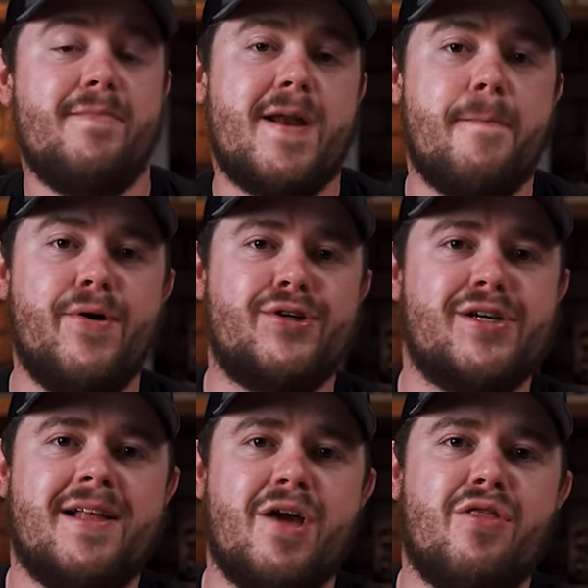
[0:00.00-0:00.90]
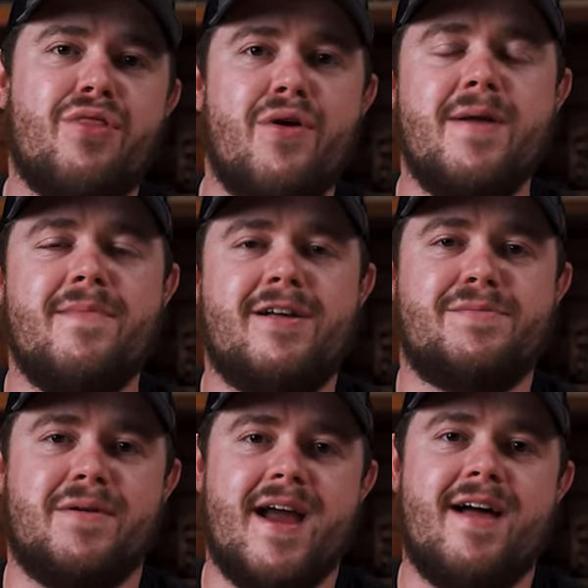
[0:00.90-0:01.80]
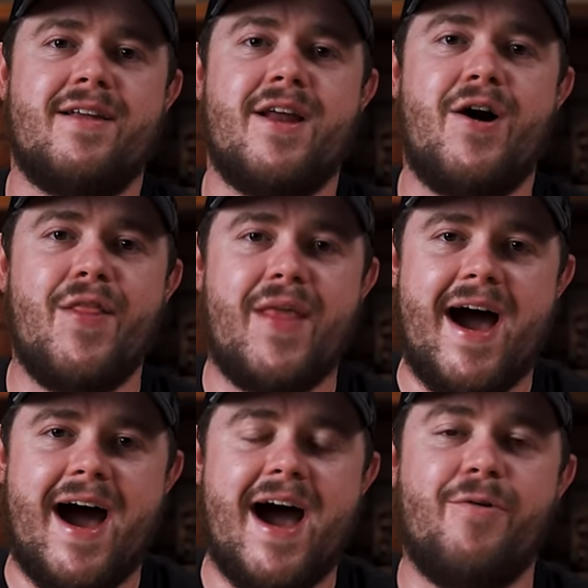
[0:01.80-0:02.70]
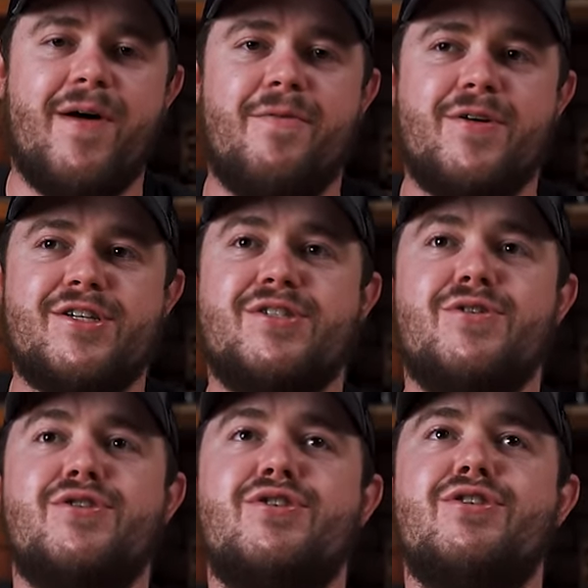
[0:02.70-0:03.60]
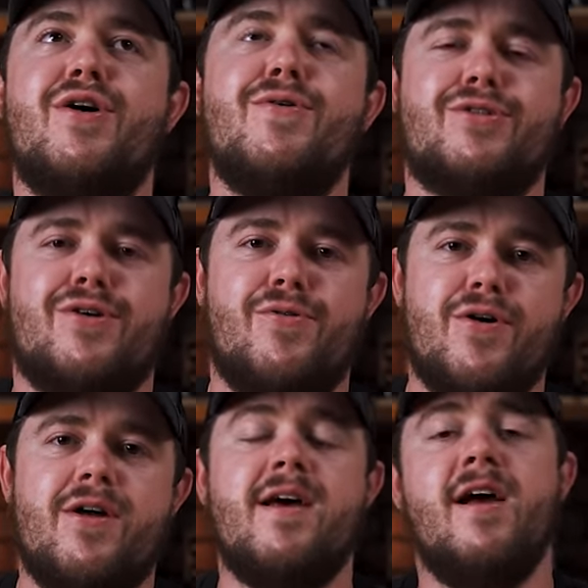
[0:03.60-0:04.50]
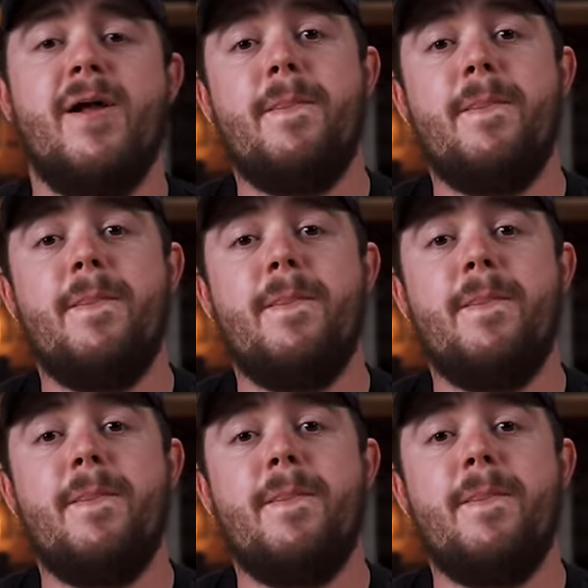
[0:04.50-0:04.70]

I mean, I'm pushing like 30 miles per gallon on the highway, which is so, so good.